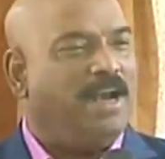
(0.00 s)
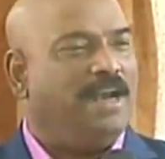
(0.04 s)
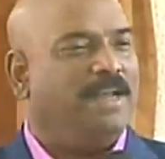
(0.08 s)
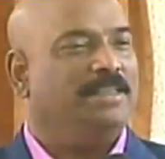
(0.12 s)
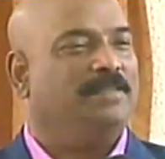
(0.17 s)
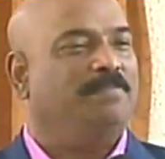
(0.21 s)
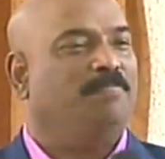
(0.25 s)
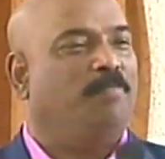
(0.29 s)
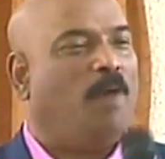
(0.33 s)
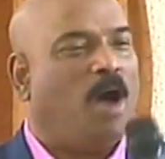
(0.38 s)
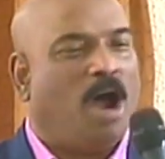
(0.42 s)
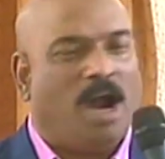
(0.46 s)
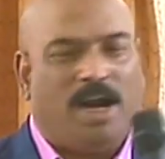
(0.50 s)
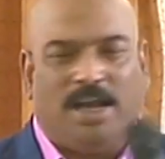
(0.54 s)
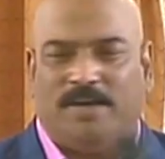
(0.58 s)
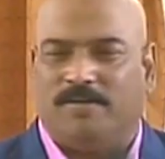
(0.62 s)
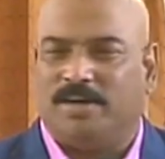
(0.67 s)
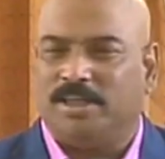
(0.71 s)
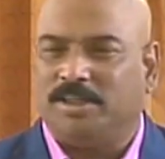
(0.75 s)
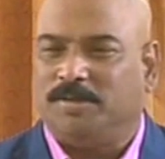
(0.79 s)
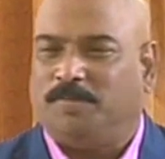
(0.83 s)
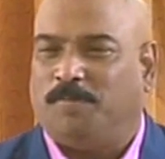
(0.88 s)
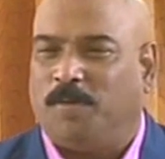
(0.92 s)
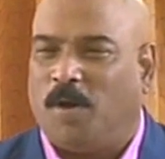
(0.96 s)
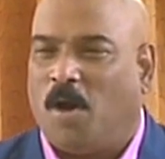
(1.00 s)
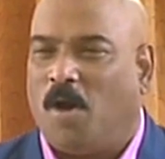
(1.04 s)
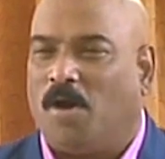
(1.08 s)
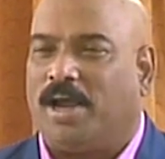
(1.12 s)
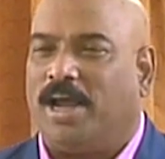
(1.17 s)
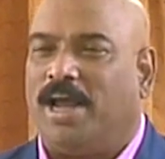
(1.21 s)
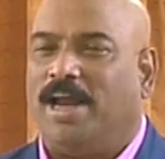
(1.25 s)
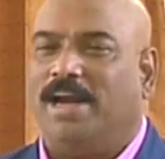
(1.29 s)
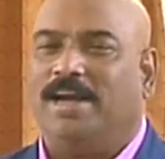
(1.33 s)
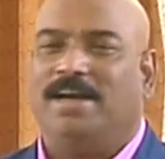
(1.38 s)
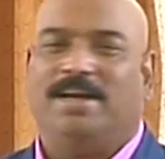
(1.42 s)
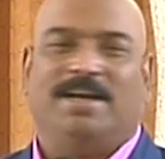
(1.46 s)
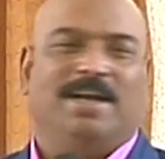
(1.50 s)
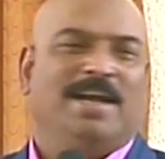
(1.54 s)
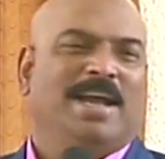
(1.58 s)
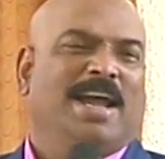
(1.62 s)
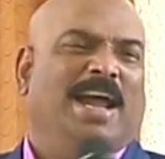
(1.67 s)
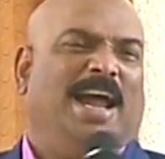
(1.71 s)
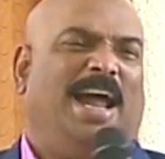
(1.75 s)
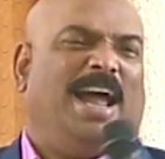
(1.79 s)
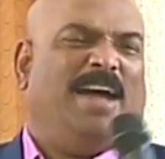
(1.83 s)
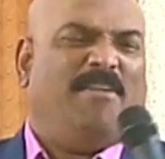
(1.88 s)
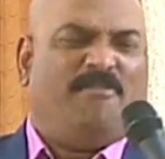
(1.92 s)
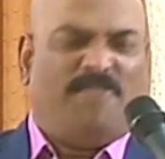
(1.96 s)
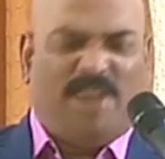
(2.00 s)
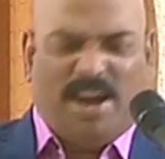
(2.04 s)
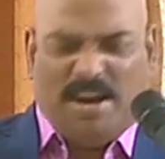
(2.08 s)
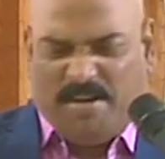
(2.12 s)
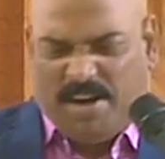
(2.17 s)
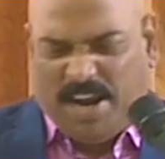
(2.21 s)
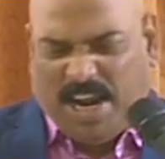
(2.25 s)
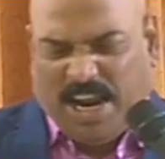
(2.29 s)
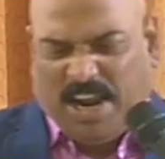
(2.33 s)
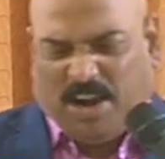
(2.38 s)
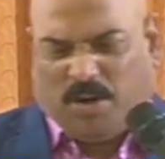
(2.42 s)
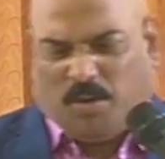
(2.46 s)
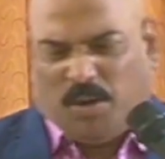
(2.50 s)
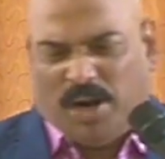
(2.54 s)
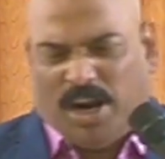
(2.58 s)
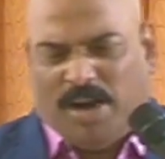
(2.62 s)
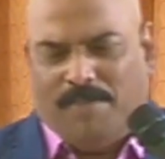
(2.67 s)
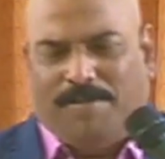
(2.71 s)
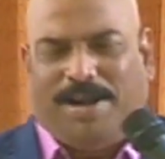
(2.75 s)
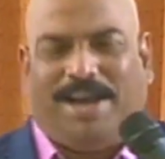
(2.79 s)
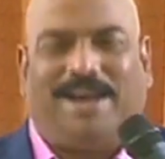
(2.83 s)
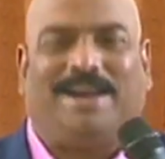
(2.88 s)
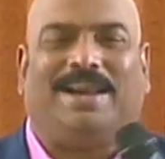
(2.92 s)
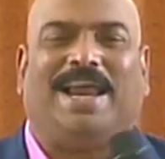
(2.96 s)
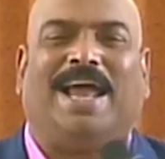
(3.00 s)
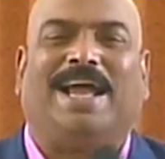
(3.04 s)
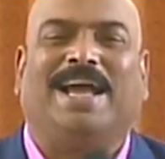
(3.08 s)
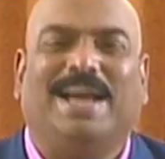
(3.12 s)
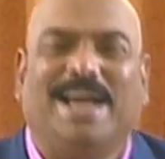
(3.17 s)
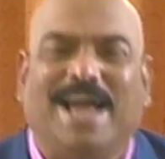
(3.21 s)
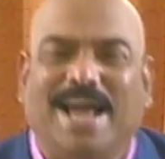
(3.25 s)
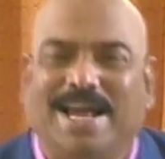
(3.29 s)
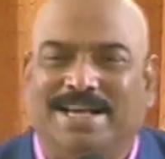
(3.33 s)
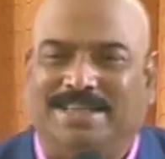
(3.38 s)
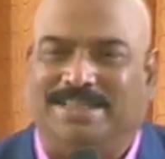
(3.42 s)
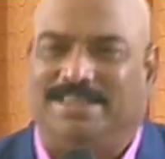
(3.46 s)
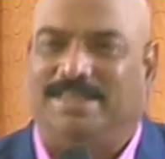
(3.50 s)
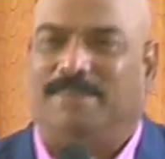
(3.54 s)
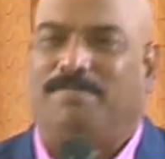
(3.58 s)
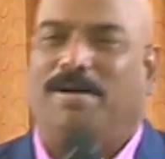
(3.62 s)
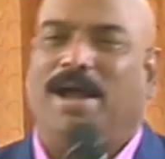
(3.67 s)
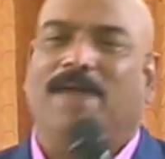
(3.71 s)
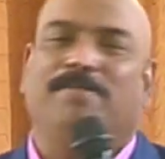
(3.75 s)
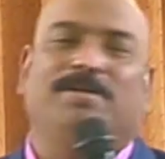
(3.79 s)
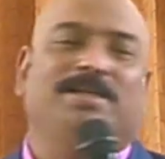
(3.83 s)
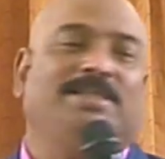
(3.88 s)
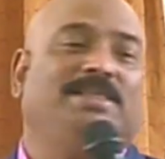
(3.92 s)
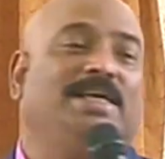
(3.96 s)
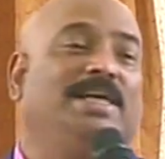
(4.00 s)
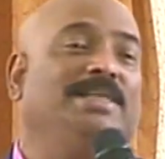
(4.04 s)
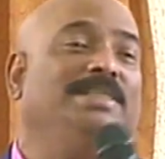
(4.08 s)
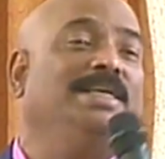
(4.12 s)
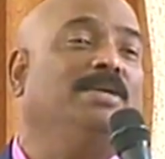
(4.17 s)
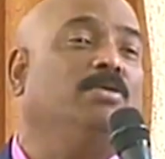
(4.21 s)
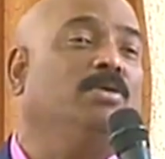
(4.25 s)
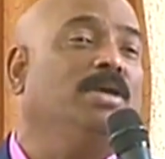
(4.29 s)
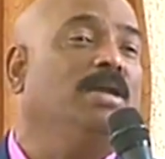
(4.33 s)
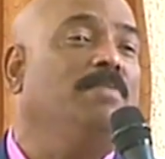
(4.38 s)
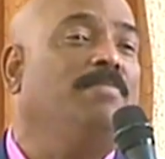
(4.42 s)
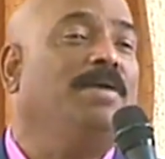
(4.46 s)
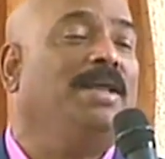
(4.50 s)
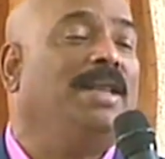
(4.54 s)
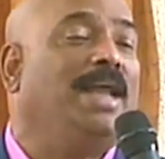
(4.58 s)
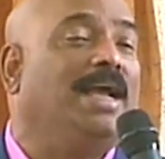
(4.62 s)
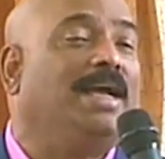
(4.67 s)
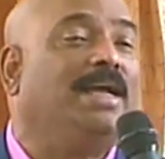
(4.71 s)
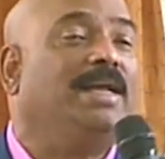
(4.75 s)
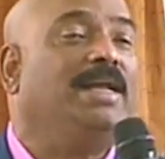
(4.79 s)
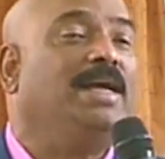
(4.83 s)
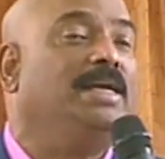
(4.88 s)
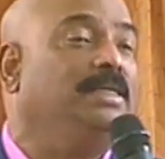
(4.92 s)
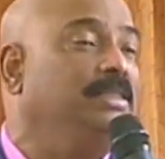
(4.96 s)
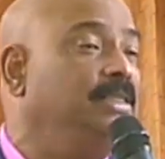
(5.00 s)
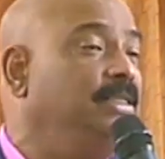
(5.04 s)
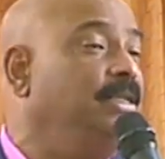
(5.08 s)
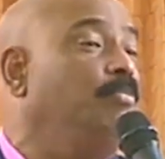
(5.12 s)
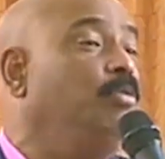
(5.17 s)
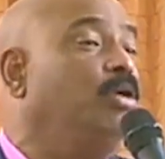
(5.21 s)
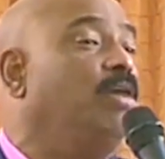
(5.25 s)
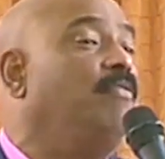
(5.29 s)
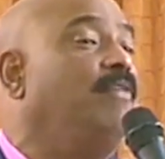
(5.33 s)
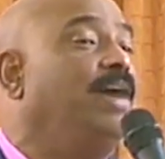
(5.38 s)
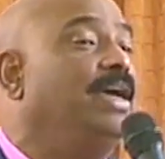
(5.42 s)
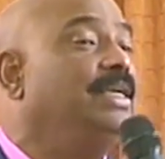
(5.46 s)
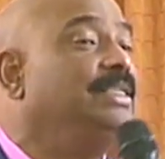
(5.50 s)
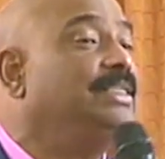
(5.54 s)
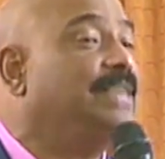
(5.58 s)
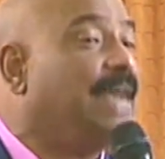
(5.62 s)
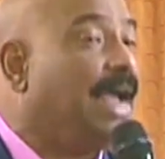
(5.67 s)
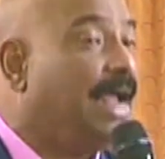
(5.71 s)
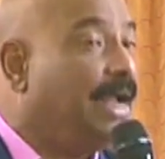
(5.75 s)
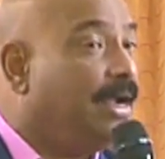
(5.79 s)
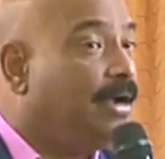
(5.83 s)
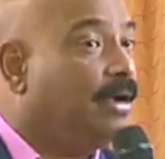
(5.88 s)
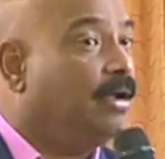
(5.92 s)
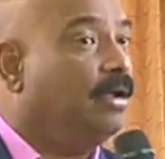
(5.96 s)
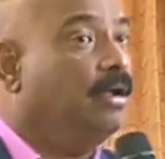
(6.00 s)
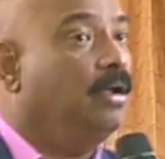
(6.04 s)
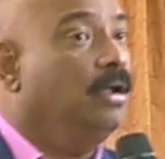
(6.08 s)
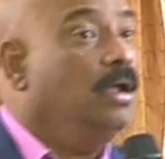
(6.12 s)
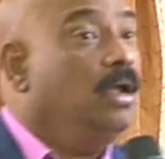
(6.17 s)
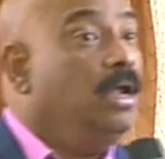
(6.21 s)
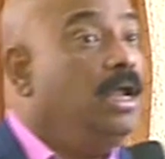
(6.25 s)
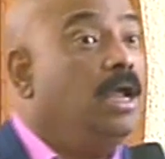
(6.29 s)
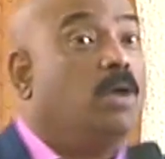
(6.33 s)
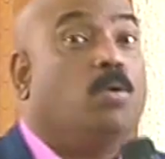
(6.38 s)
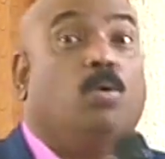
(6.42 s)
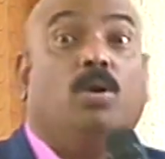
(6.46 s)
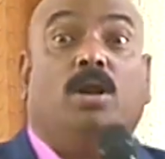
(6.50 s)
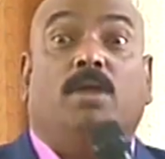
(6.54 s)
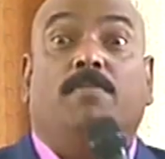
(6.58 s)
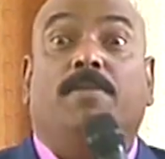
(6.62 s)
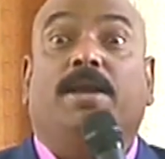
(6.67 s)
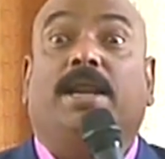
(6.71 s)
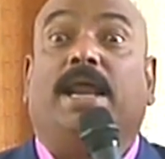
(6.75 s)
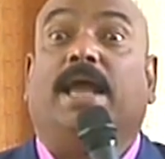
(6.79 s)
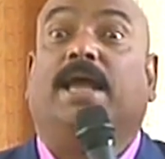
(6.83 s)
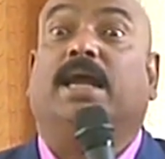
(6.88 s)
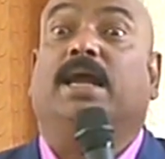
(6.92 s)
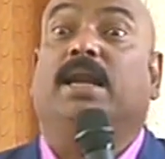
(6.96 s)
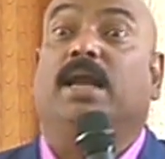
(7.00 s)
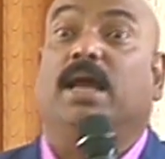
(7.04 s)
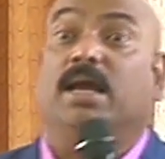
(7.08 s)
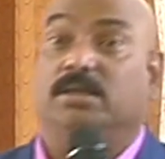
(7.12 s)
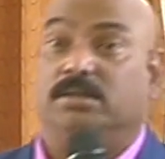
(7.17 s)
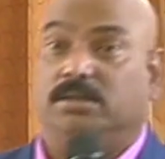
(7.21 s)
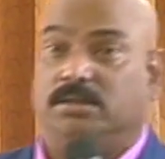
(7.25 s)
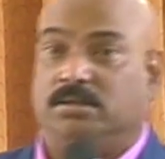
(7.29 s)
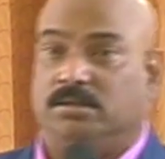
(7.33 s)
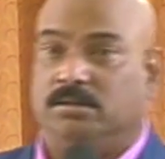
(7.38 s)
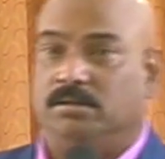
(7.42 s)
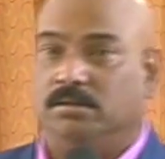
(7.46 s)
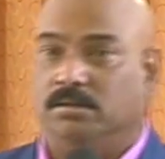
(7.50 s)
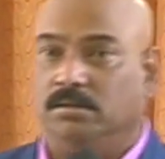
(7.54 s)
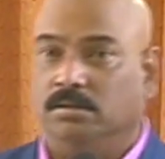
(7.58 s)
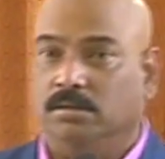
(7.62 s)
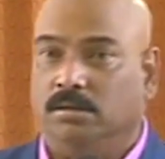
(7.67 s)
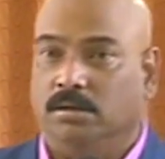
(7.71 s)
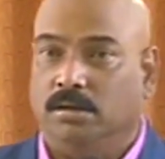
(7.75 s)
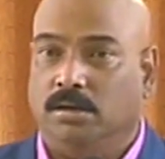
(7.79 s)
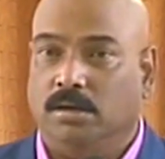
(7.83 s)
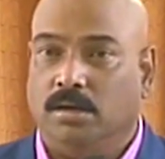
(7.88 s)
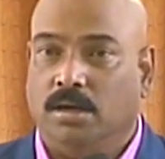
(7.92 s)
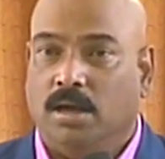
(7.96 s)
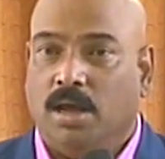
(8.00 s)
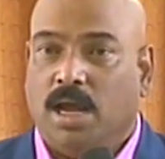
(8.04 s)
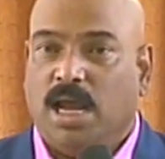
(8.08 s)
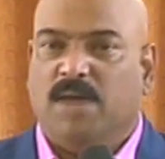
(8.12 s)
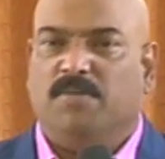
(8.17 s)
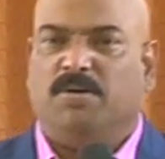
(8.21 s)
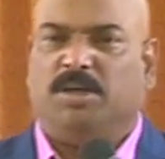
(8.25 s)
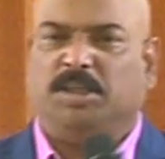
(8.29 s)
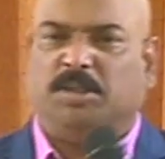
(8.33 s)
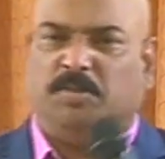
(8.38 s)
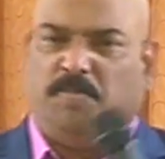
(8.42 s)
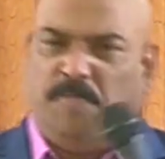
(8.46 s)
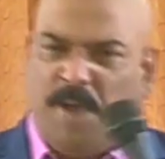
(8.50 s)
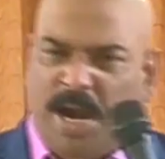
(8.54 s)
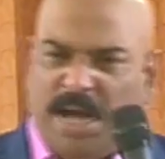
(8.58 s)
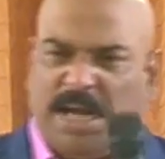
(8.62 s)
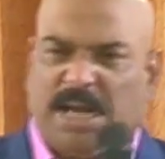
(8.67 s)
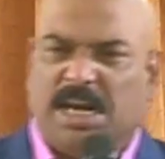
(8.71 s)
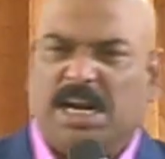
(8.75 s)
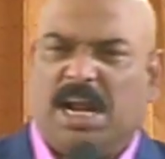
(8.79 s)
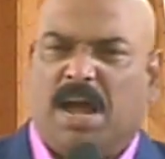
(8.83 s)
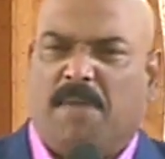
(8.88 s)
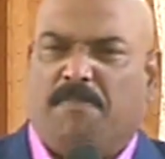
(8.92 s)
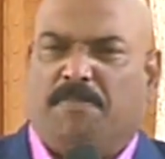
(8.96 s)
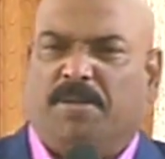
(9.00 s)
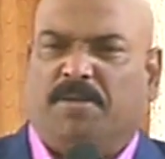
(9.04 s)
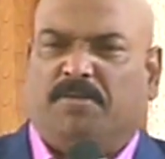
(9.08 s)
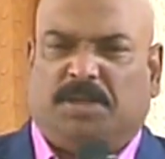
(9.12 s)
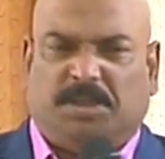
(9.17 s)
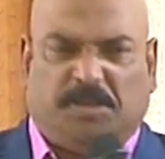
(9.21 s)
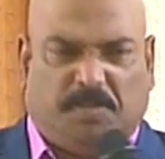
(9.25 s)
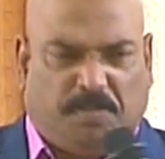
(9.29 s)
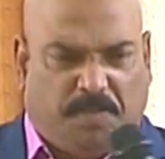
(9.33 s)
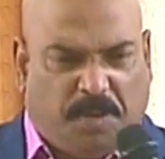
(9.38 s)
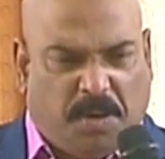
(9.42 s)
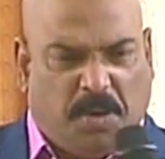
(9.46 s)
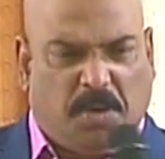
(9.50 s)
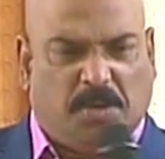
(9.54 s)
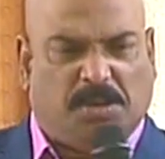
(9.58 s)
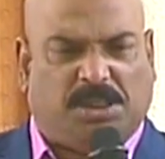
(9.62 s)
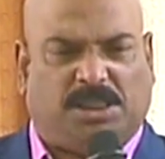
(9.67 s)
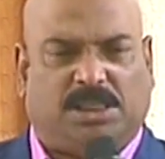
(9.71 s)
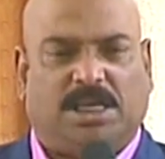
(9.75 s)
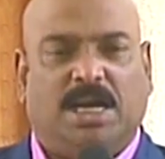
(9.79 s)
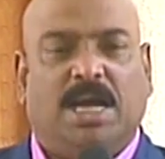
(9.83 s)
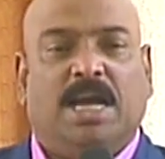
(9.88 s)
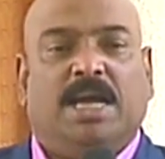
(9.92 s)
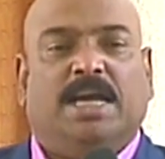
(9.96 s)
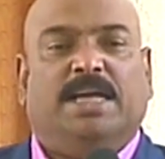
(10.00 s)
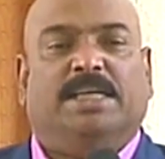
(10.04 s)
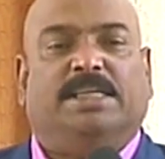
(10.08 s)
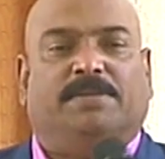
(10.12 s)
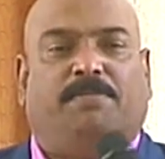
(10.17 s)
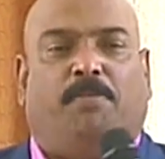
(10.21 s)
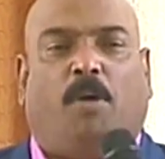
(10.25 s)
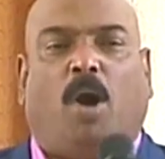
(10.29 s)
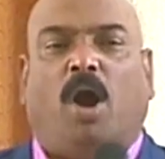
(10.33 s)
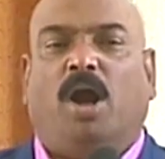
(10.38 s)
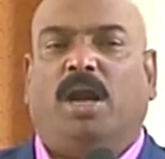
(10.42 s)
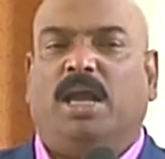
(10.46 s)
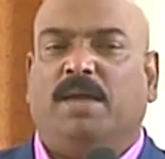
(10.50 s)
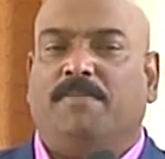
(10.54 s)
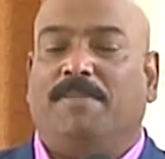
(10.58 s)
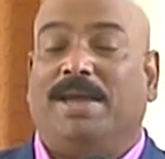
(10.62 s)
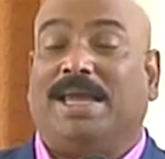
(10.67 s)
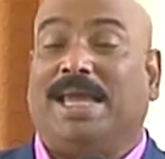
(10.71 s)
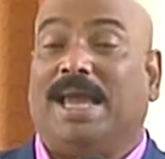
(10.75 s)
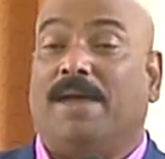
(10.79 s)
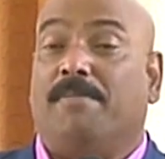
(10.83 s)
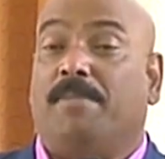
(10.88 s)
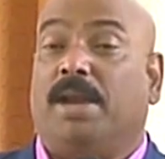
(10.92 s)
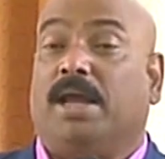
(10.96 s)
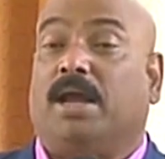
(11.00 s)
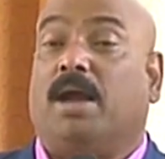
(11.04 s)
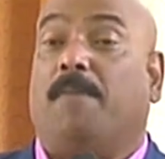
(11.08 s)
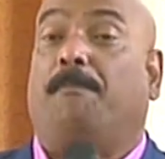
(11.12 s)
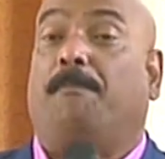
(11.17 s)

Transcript: His body was broken. Every he couldn't be recognized. The Bible says he couldn't be recognized in the book of Isaiah. He couldn't be recognized. He was beaten up, he was bruised, his body became like a